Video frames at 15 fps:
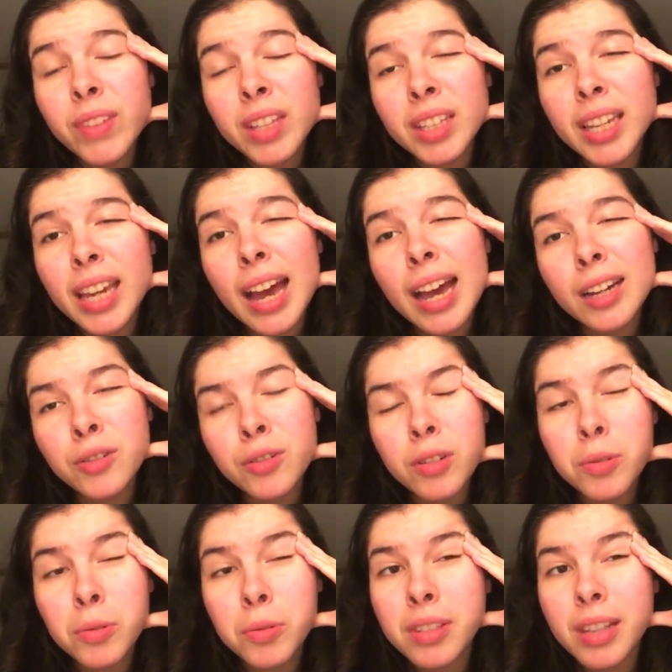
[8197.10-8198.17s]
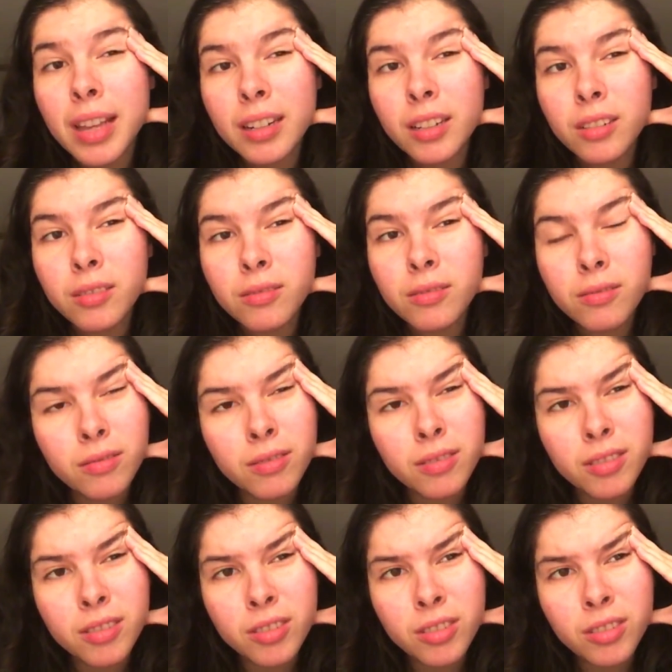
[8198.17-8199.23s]
And the actress was that
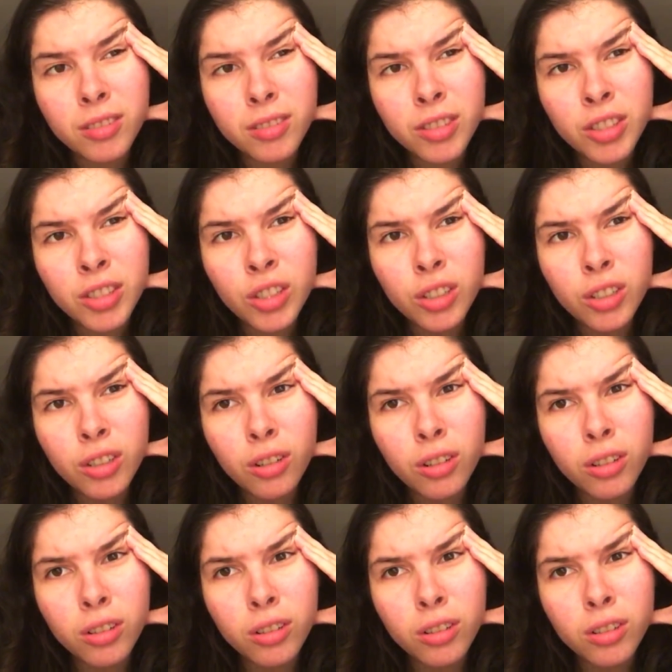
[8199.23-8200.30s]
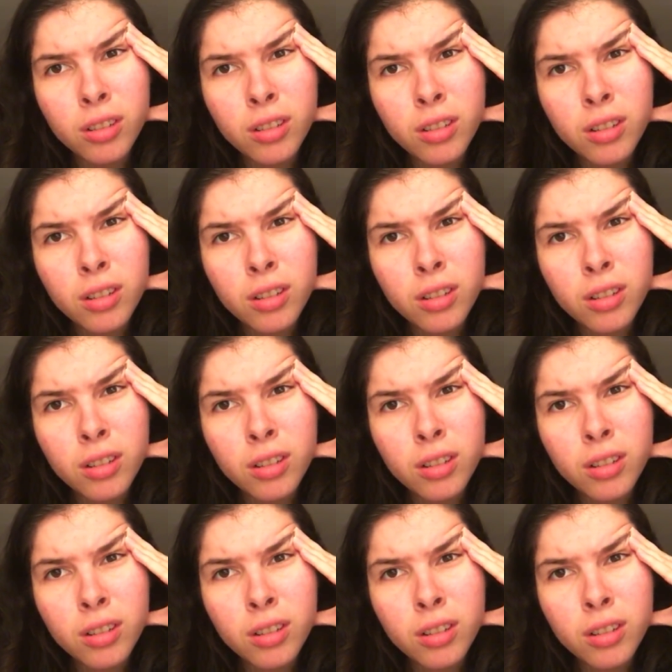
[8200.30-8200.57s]
girl